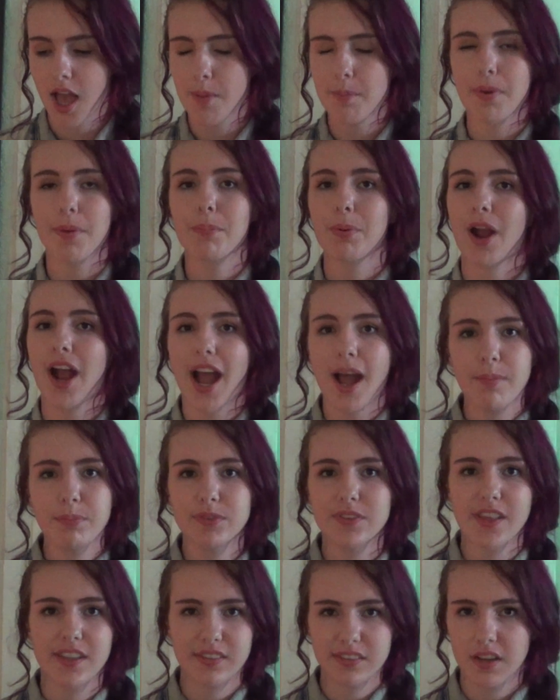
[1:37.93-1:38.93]
But perhaps
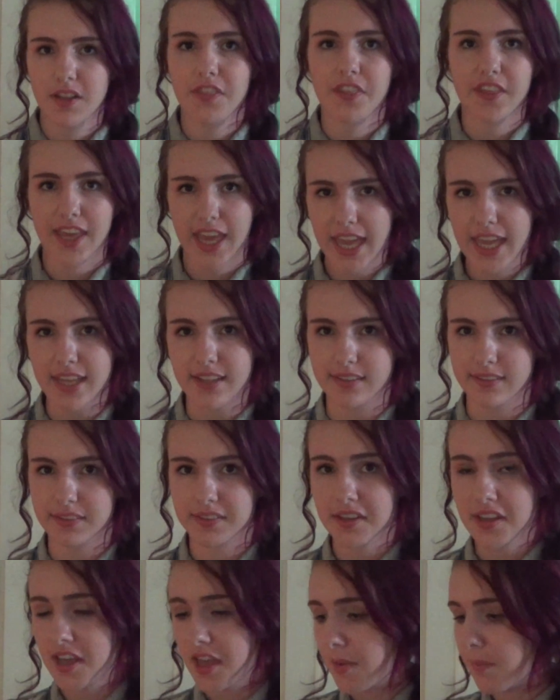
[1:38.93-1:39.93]
that's not the case,
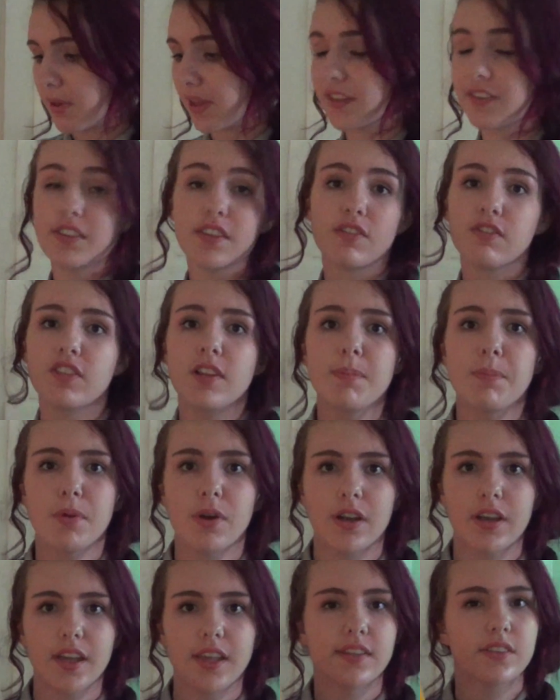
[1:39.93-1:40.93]
because the
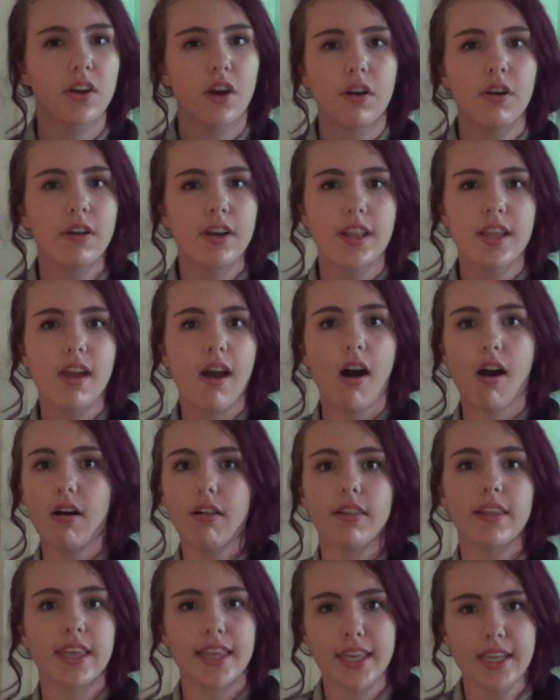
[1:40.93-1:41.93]
flipbook is already
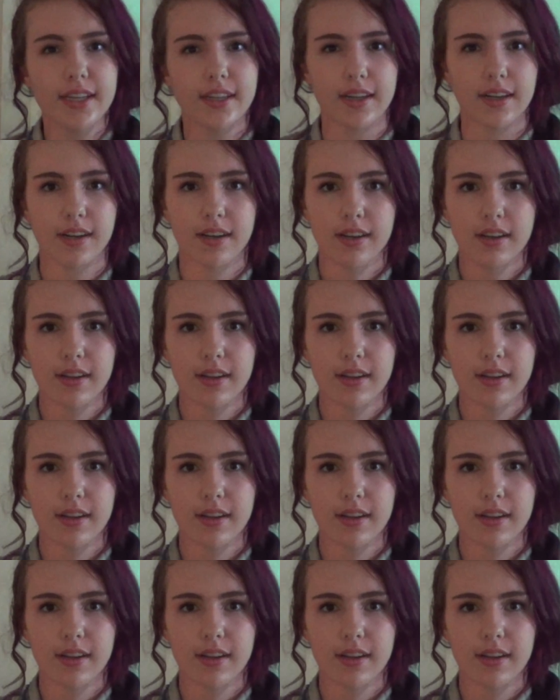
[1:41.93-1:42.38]
all here.